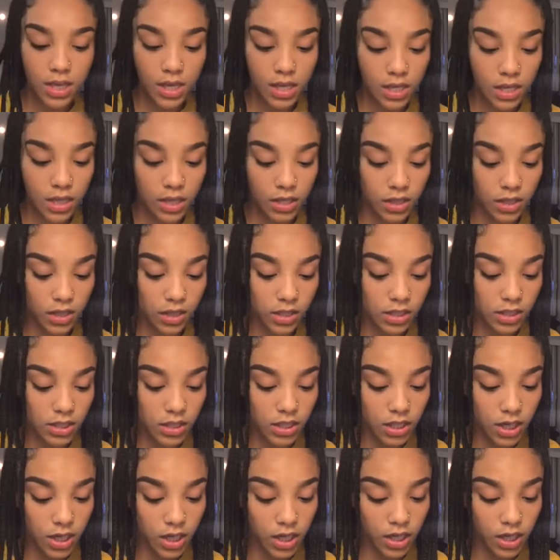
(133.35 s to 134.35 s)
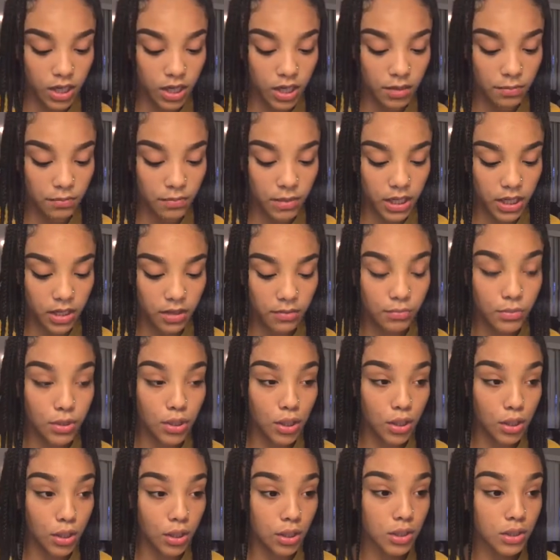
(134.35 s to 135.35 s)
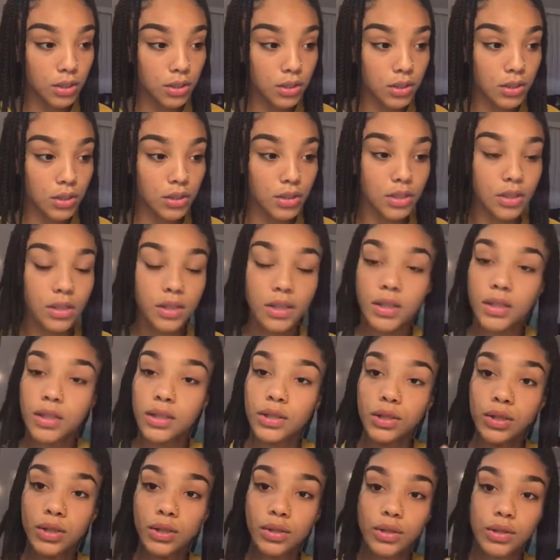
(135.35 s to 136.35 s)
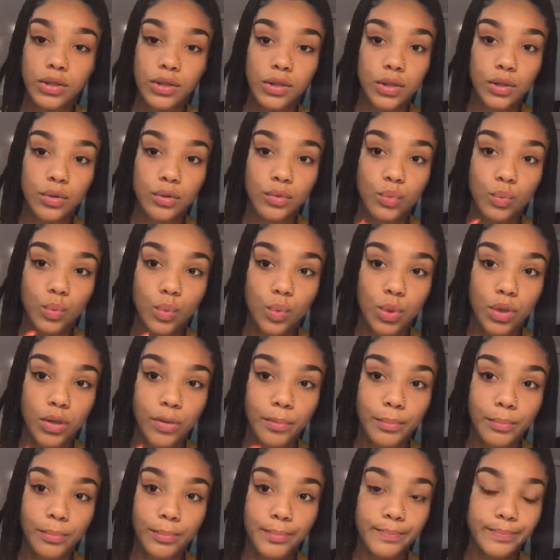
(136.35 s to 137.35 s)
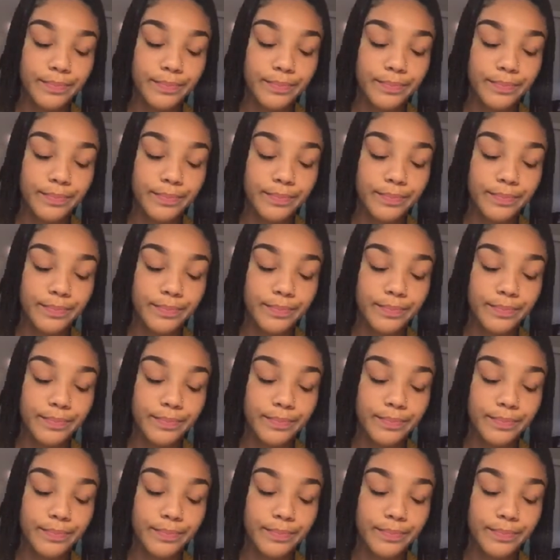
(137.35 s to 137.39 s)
in the shade medium dark under the tone warm.